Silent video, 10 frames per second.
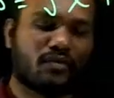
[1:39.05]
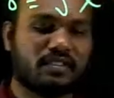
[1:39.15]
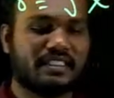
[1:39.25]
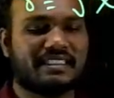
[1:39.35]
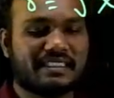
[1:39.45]

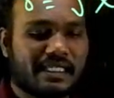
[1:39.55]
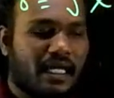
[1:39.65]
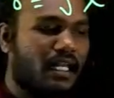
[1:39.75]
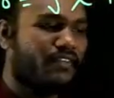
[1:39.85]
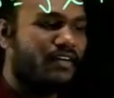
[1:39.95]
This is an
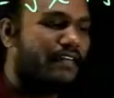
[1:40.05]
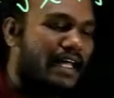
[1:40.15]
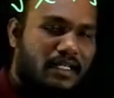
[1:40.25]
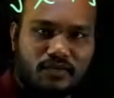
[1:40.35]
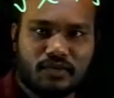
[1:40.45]
alpha
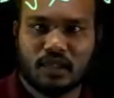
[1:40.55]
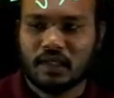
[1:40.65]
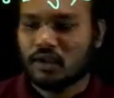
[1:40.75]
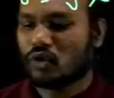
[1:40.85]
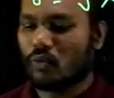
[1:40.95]
value.
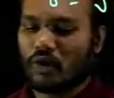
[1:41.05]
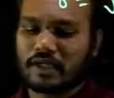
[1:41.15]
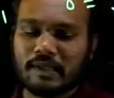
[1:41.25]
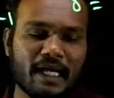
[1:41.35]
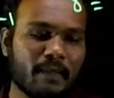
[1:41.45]
So,
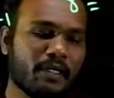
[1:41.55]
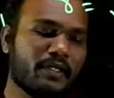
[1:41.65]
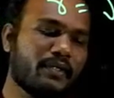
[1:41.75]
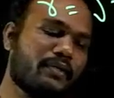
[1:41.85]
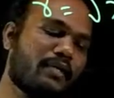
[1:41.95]
what will be
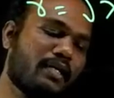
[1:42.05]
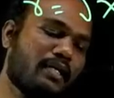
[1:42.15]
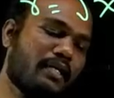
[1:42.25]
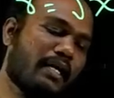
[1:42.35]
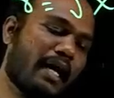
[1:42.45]
amplitude?
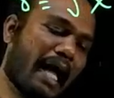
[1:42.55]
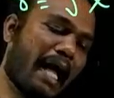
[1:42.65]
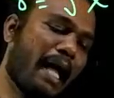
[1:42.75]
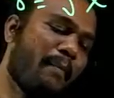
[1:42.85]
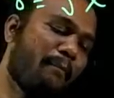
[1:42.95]

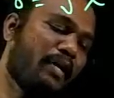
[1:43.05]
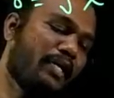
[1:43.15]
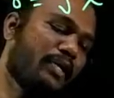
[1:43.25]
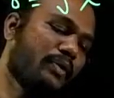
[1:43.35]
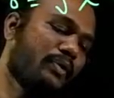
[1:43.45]

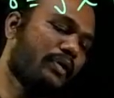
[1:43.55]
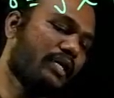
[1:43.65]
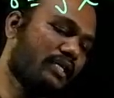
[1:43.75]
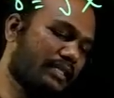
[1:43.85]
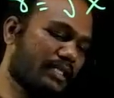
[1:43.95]

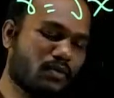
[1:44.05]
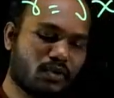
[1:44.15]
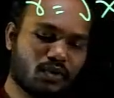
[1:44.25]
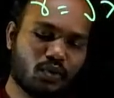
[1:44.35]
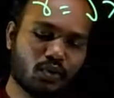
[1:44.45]
Amplitude is
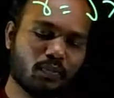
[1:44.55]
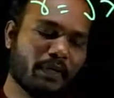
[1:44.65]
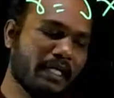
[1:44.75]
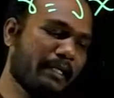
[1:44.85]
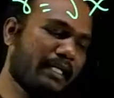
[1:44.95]
equal to 2
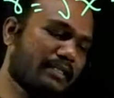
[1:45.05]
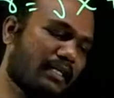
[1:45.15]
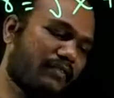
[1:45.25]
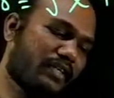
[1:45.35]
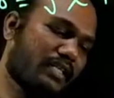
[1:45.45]
pi minus
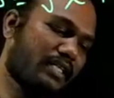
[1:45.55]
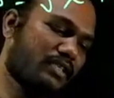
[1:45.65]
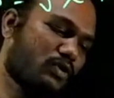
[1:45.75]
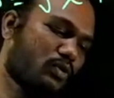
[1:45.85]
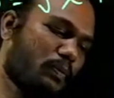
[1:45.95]
alpha. That
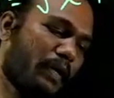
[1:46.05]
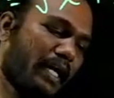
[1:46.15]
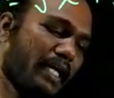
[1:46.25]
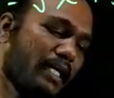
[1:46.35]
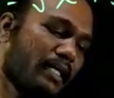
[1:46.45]
is 2
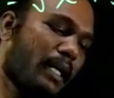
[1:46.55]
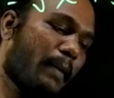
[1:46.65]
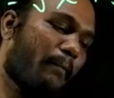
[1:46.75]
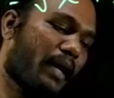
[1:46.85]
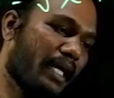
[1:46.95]
pi
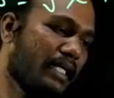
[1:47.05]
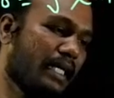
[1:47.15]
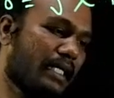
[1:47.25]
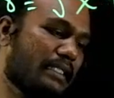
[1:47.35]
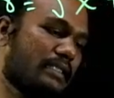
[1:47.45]

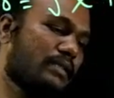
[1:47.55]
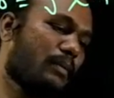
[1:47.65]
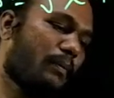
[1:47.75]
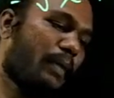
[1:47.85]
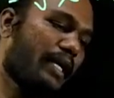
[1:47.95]
minus
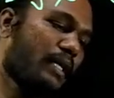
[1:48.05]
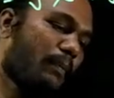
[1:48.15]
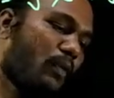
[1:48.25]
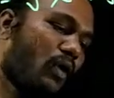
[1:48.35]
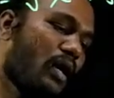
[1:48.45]
pi
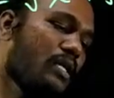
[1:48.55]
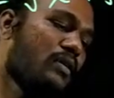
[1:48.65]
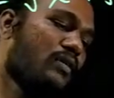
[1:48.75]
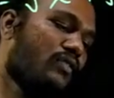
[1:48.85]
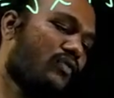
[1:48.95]
upon
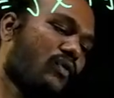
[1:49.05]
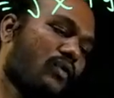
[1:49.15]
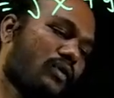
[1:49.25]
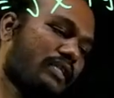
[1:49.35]
4.